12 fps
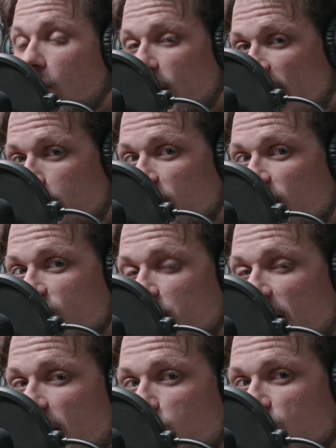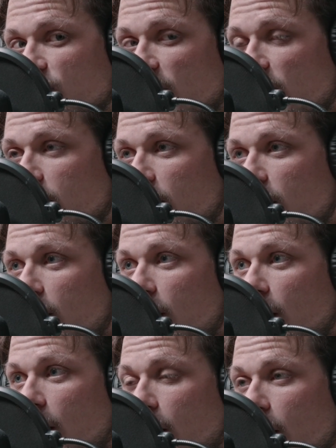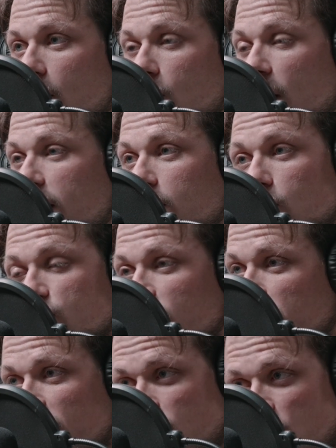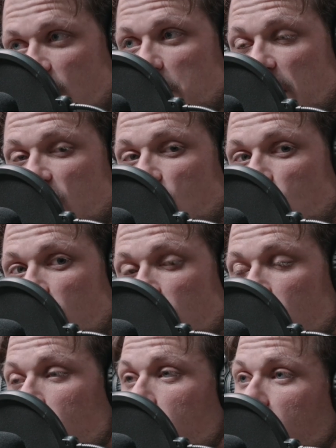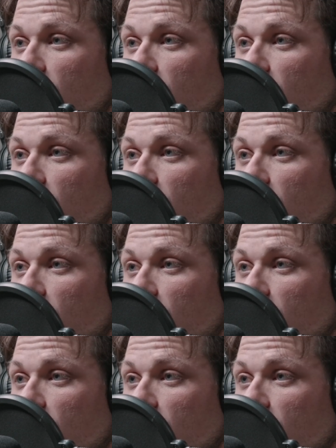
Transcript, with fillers: Came to this man and was like, oh, I know something that'll help my career.